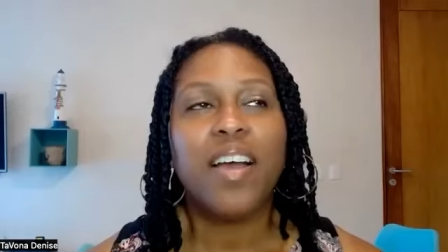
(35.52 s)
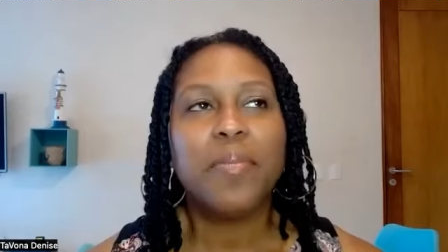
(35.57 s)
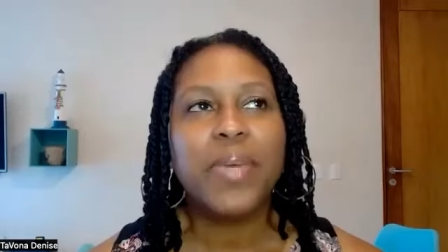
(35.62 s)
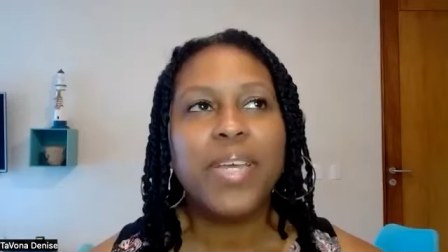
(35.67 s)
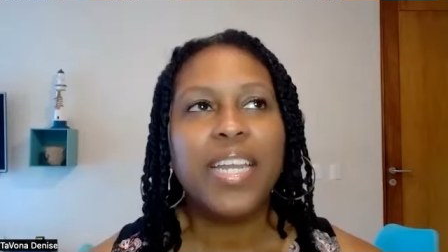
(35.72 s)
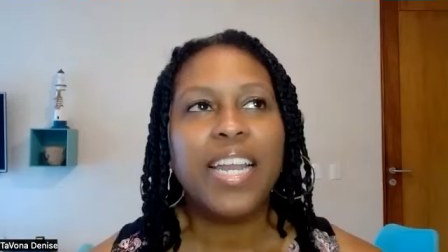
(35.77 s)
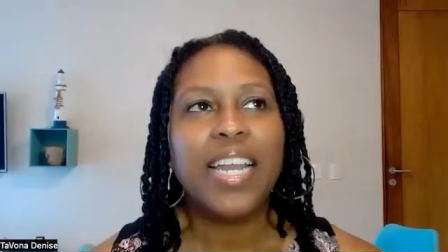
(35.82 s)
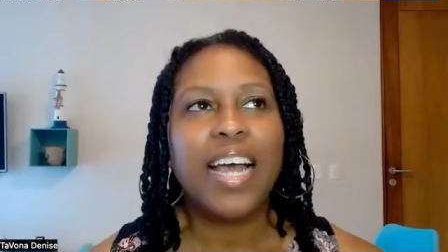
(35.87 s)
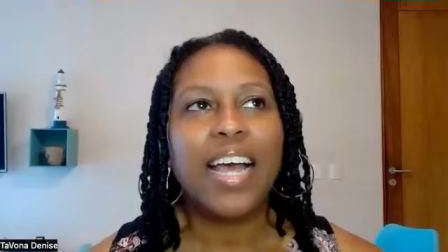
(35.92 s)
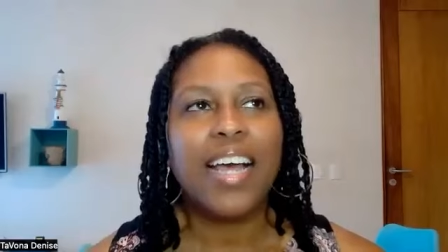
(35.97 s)
I
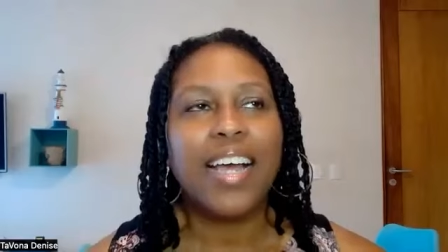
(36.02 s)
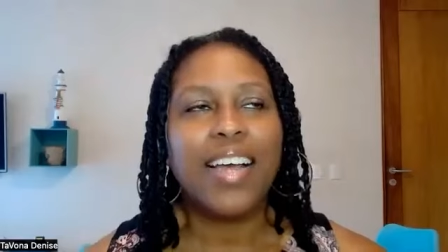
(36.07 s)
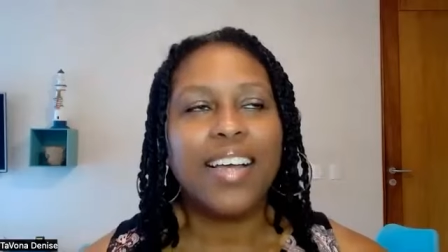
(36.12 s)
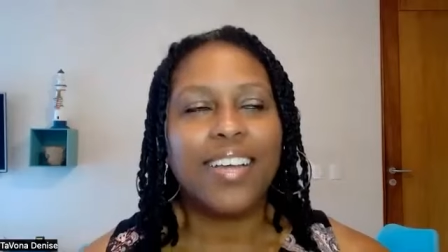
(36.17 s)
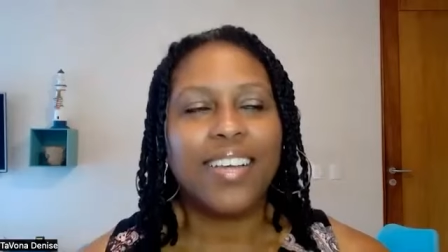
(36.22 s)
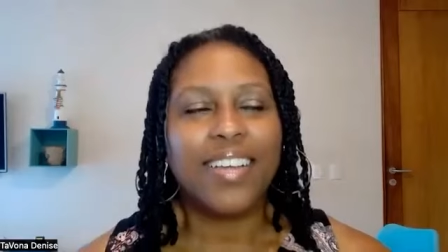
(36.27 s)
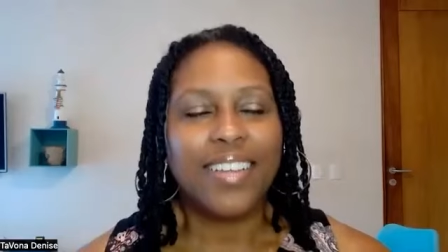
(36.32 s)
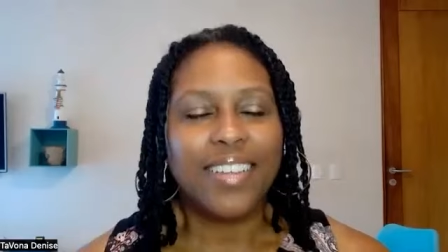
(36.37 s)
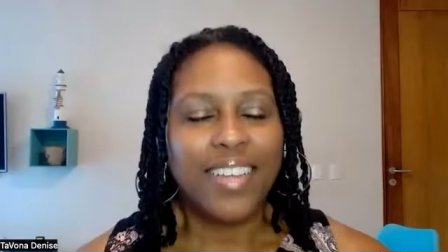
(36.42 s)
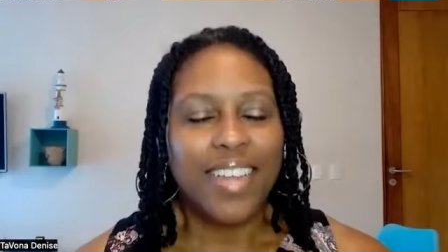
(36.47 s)
mean,
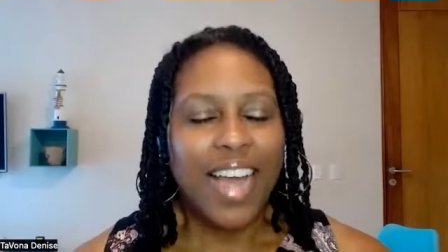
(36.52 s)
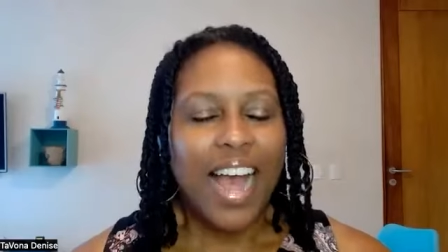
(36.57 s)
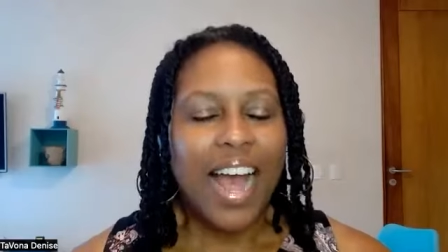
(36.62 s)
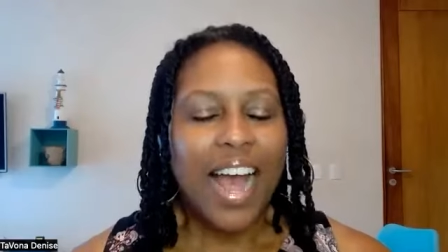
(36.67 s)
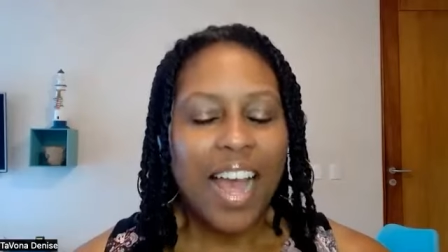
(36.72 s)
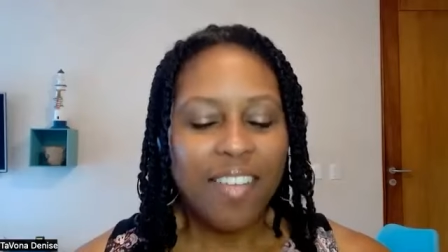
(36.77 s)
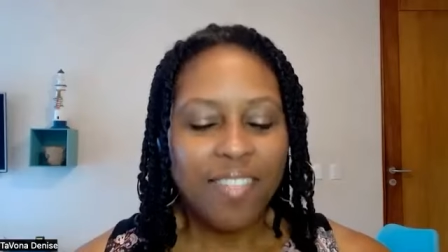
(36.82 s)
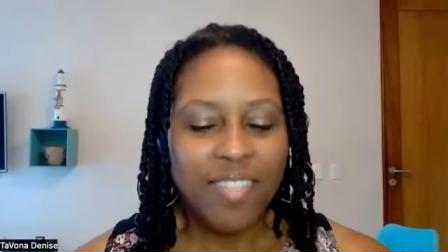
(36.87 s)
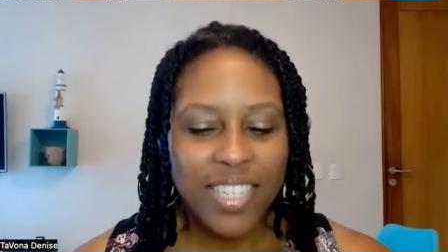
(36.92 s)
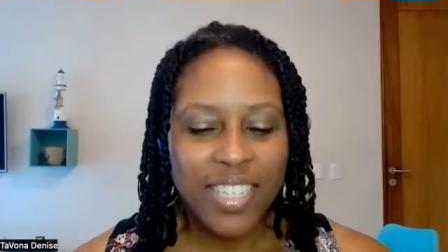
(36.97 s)
I
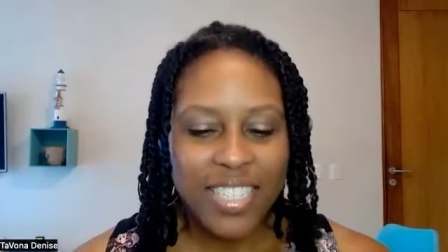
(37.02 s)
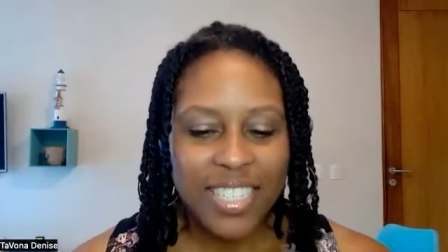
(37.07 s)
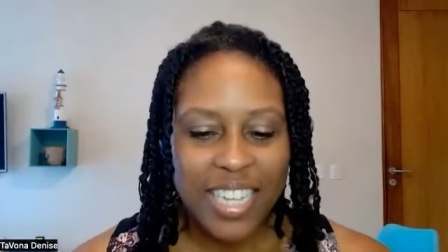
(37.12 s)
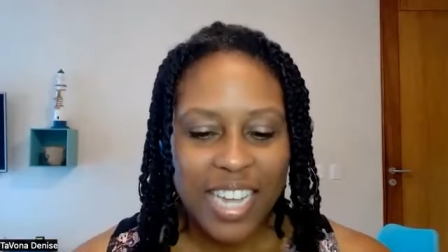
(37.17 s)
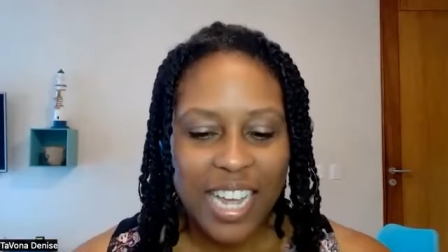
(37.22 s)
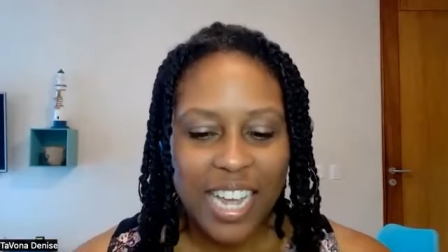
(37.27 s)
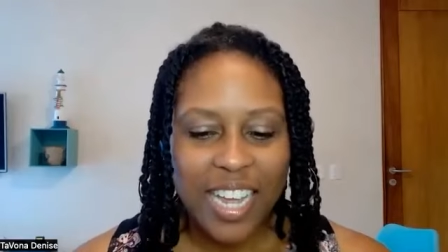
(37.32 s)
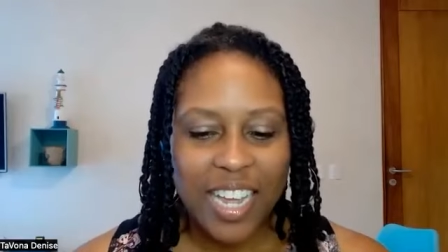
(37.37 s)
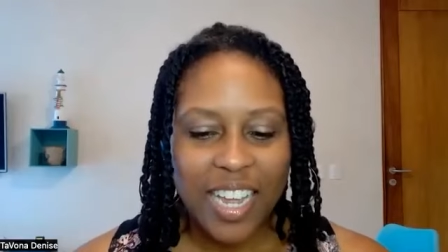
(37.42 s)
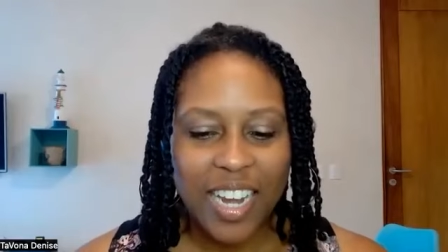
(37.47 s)
have to
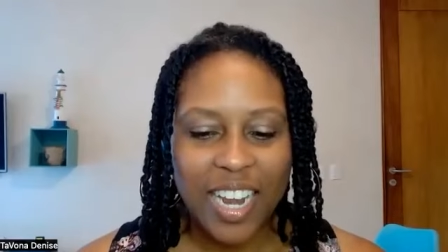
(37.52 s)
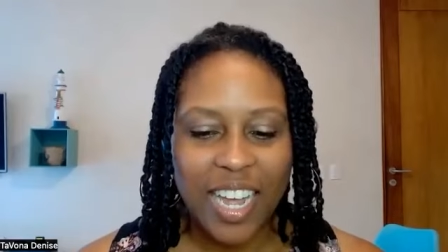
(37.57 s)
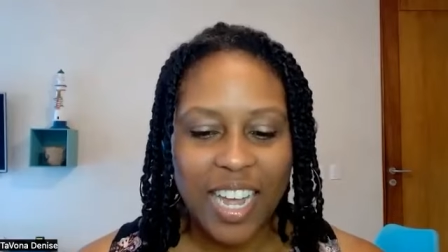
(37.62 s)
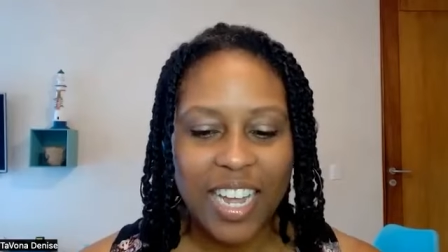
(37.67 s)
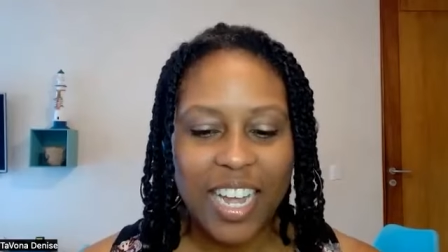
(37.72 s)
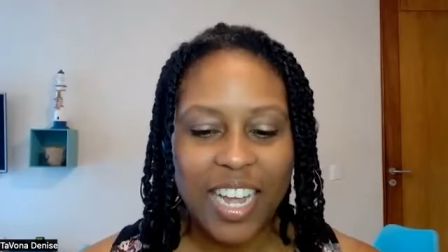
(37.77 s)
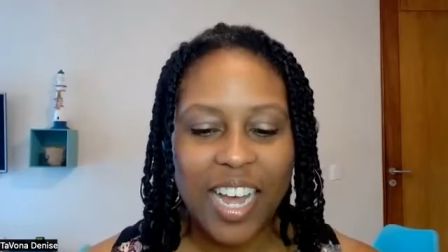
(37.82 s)
say, like,